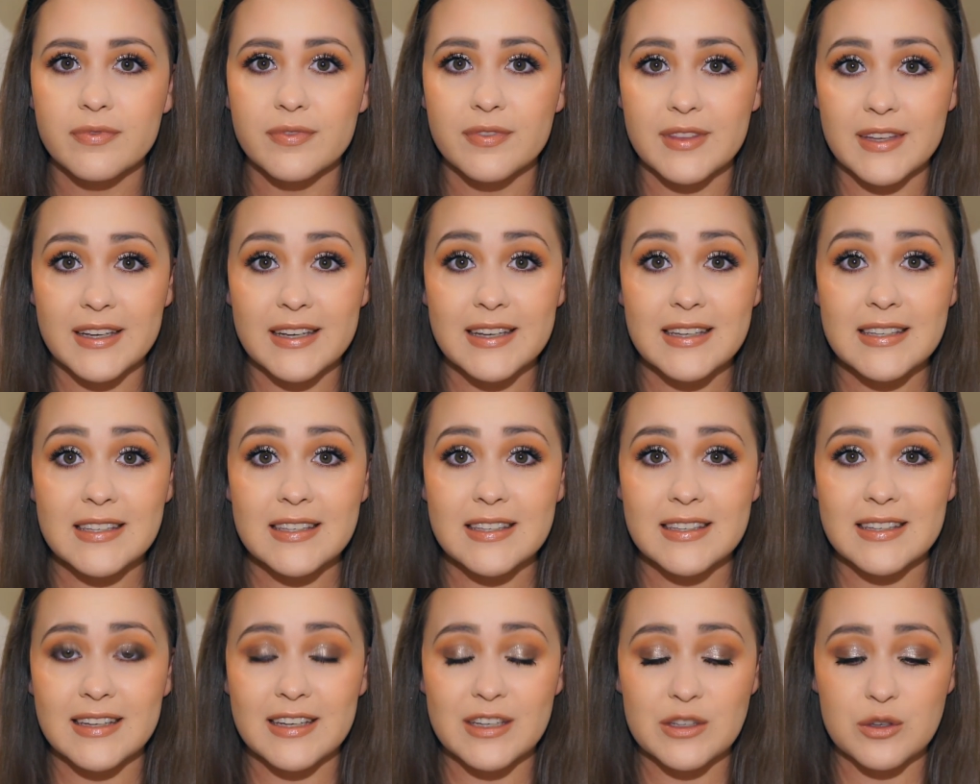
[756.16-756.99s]

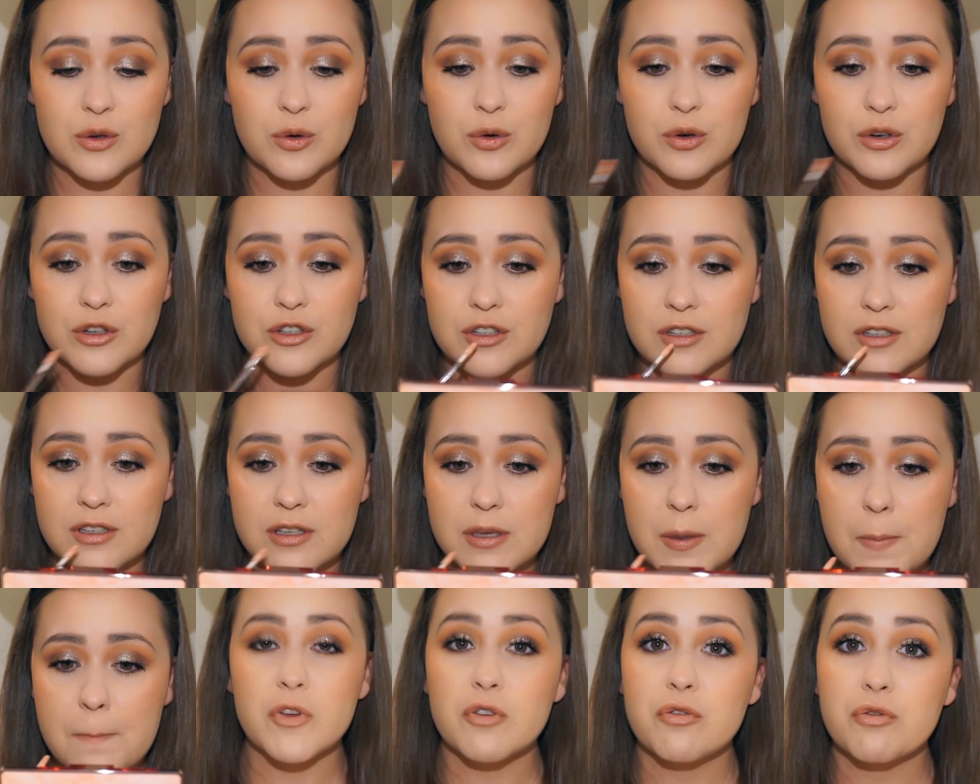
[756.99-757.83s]
This is gorgeous.
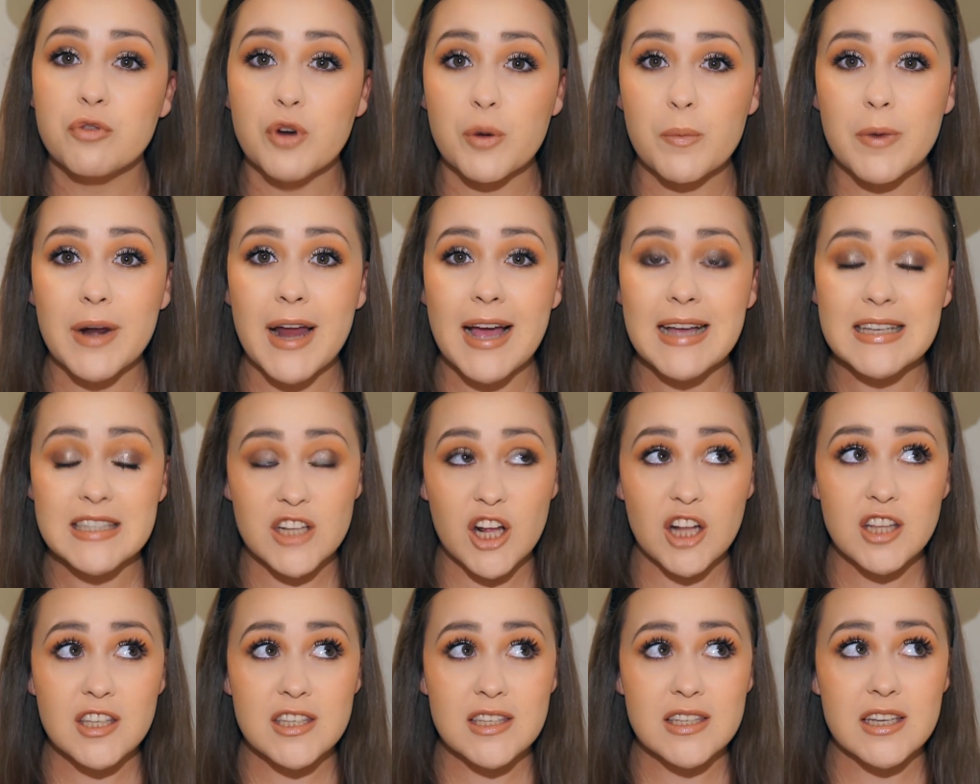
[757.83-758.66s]
The formula is
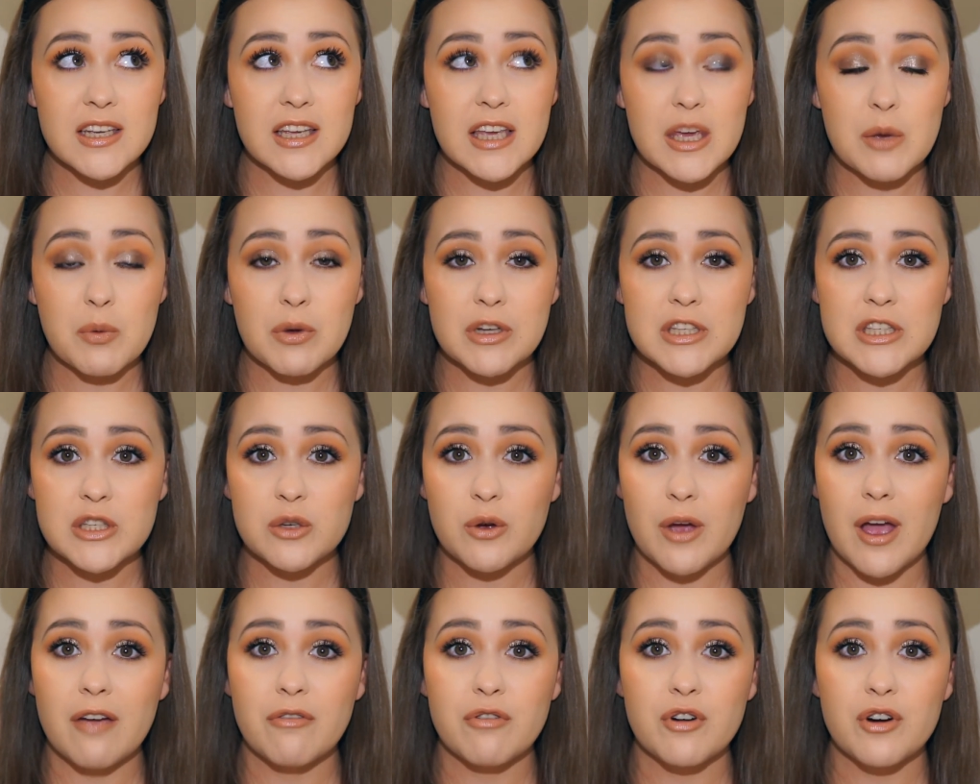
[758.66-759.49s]
not sticky
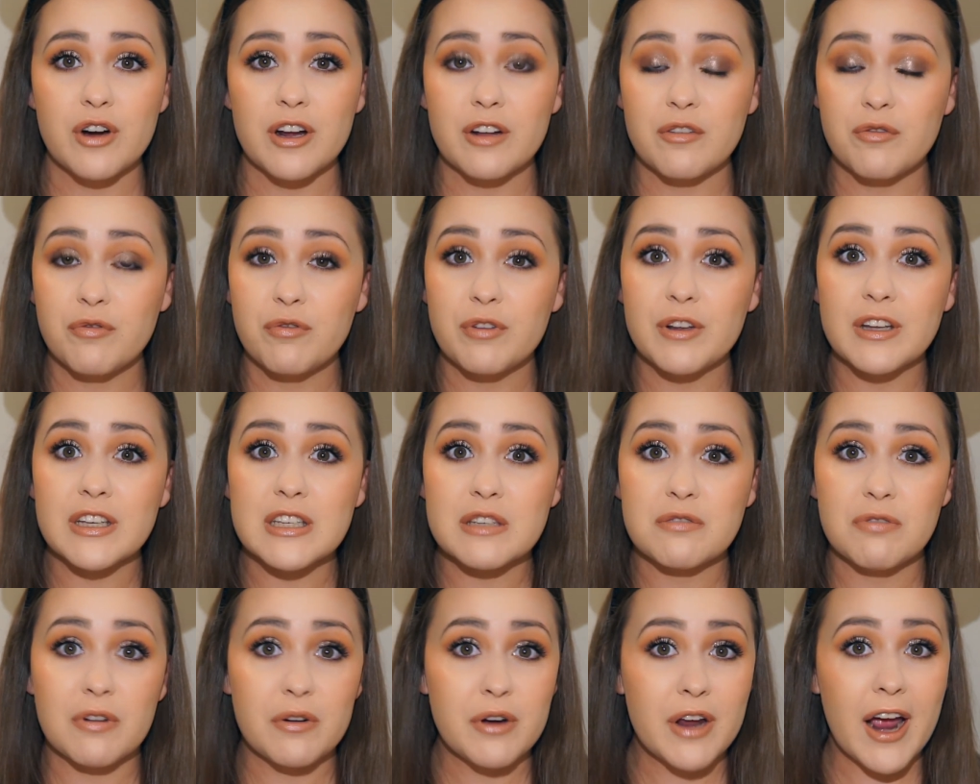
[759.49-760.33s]
whatsoever. It feels
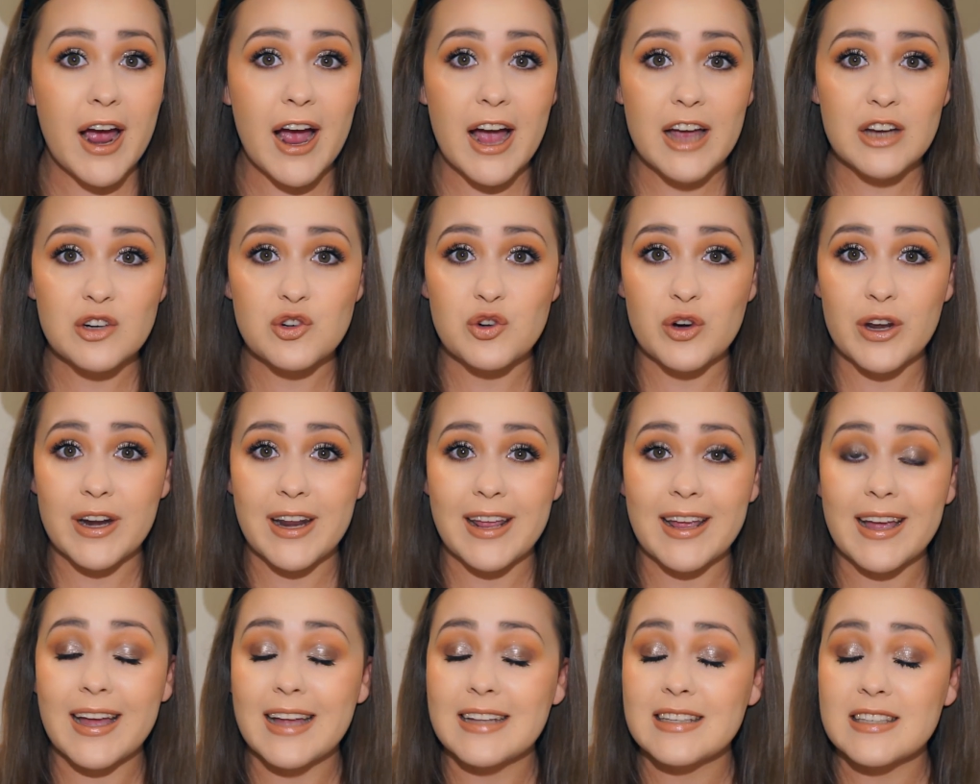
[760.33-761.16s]
very
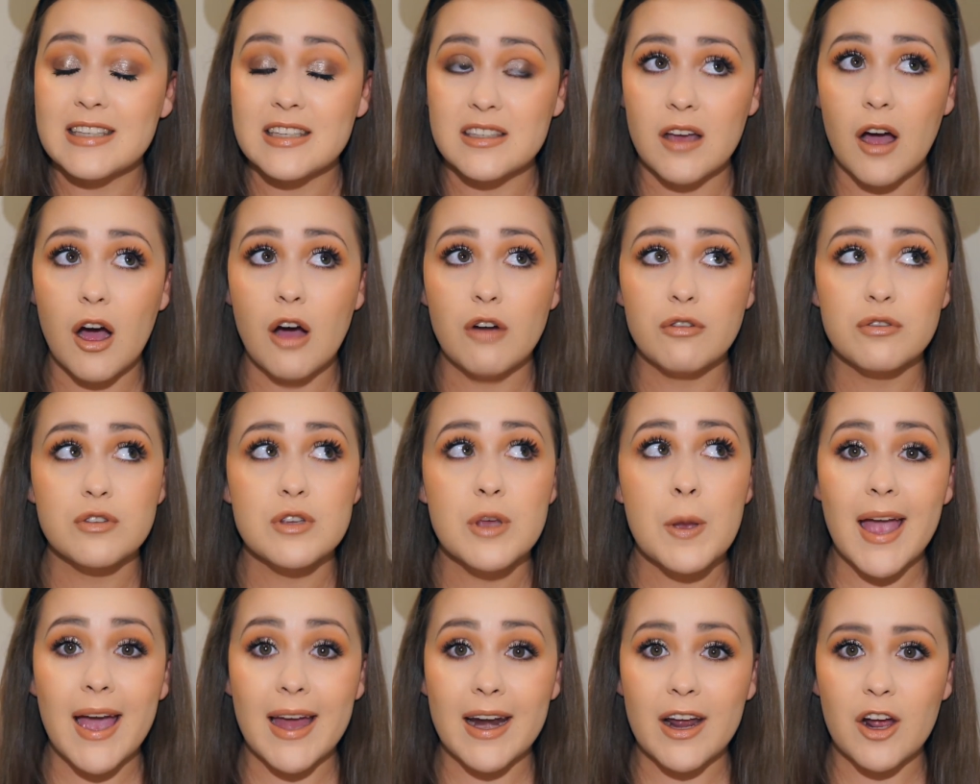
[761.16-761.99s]
hydrating and soft,
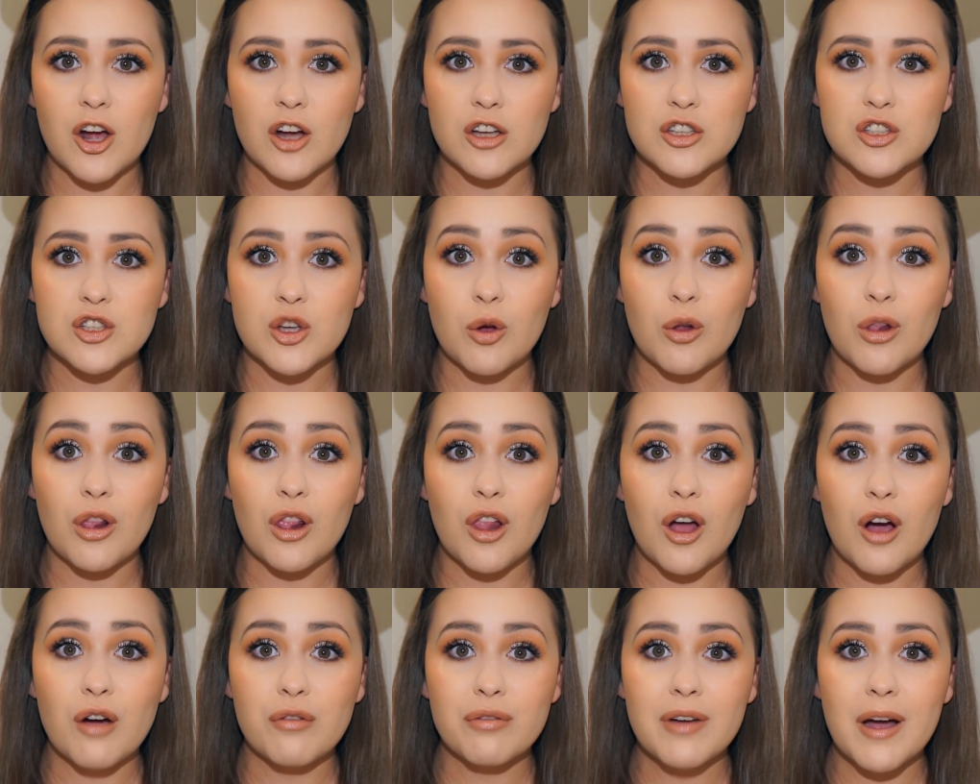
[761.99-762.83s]
and I also
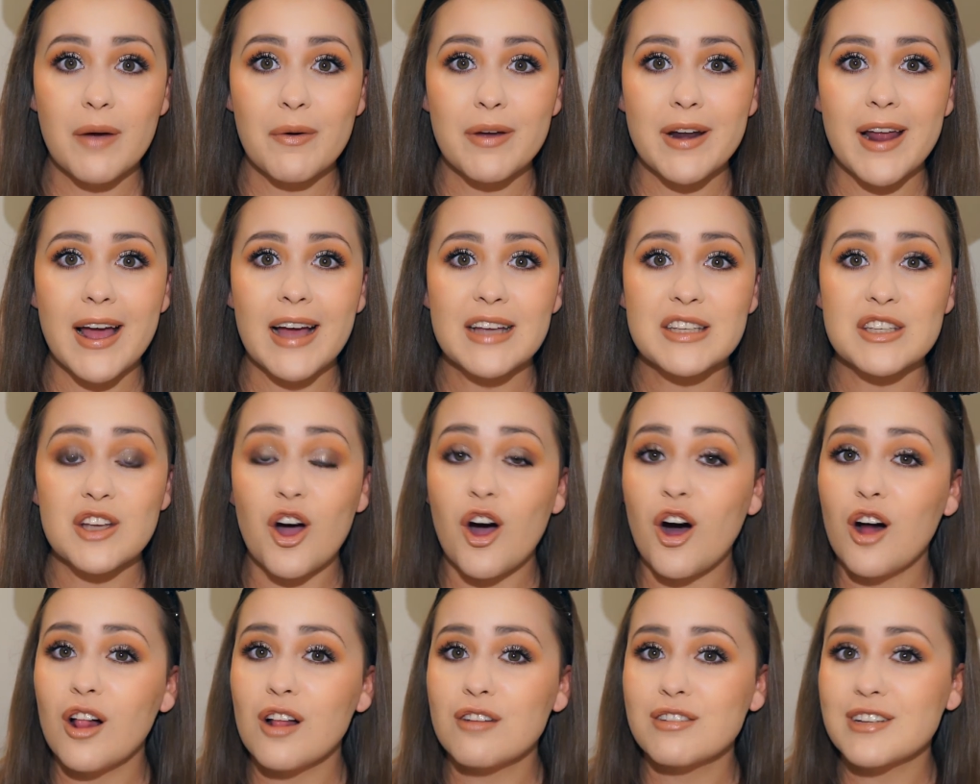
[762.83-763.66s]
love how it has
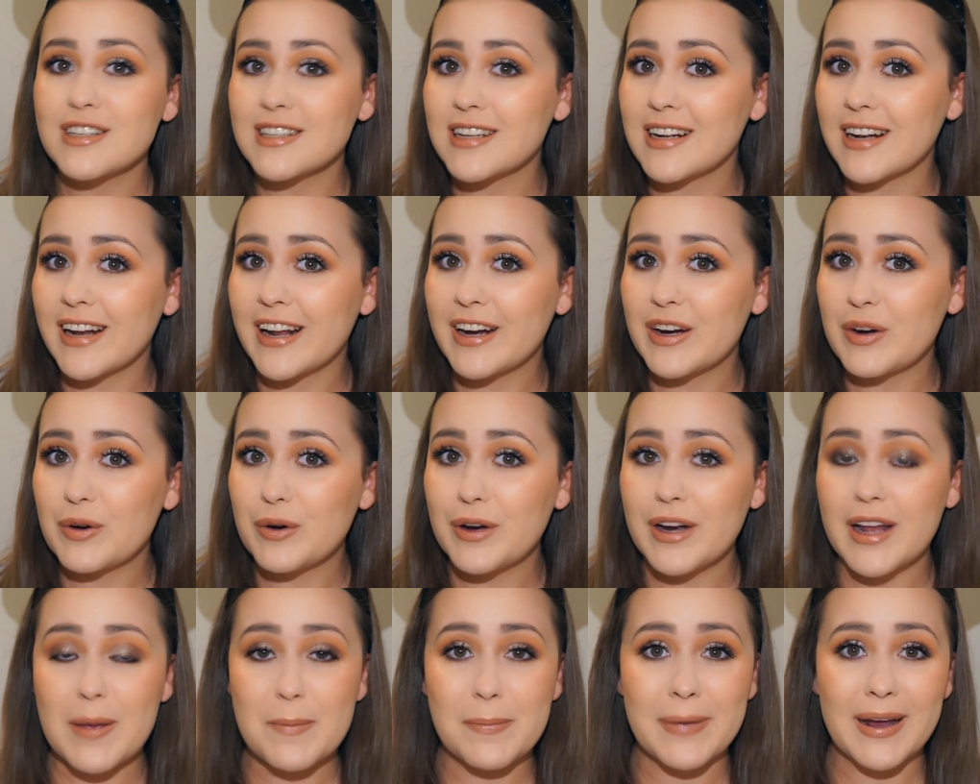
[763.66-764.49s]
all of this glitter
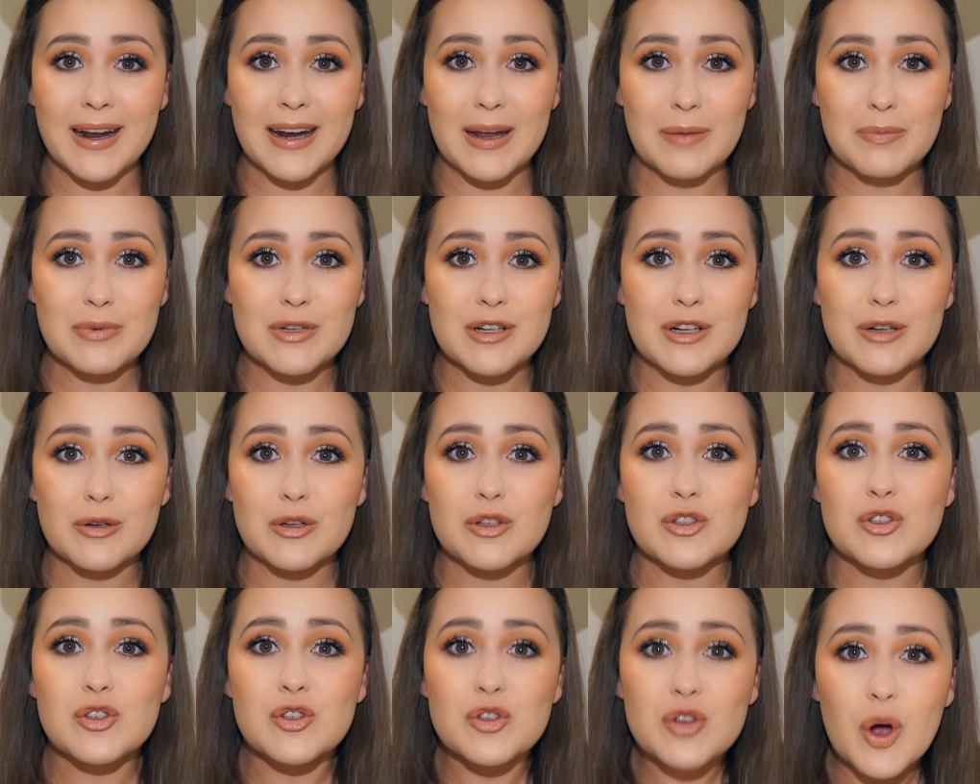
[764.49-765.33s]
in it. My lips look
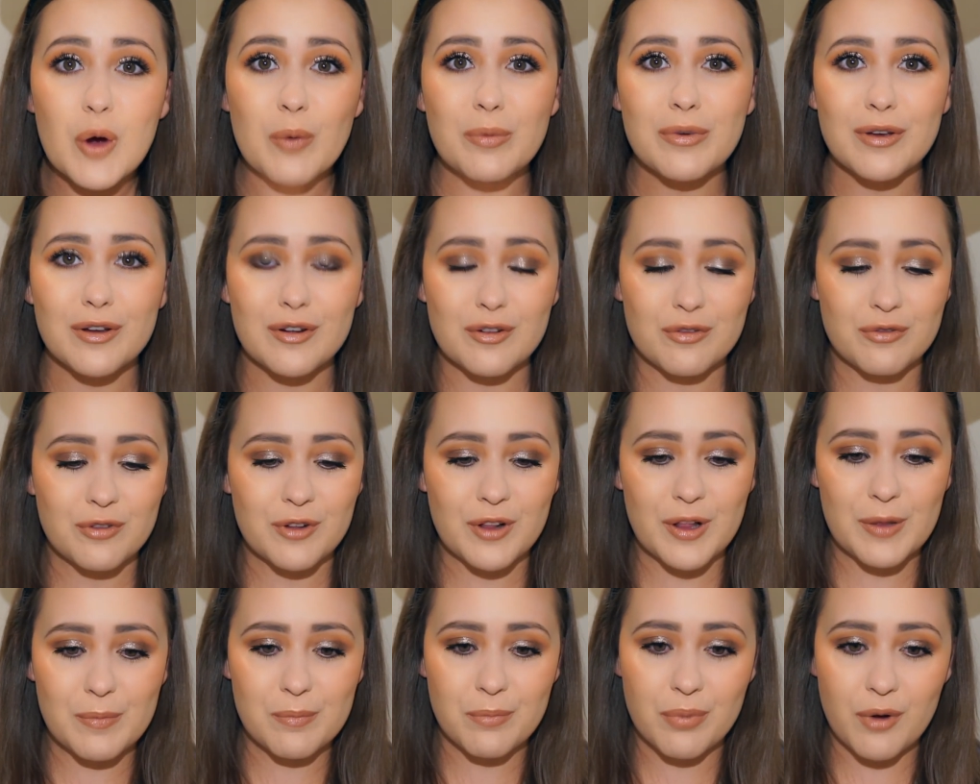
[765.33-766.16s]
so beautiful
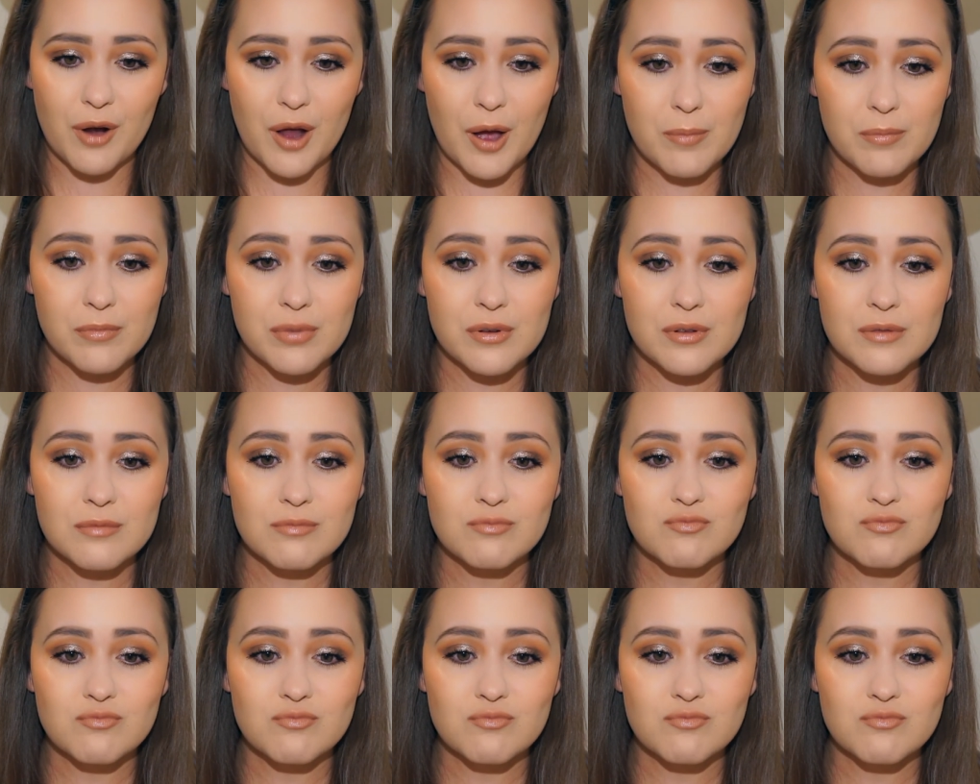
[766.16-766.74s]
and plump.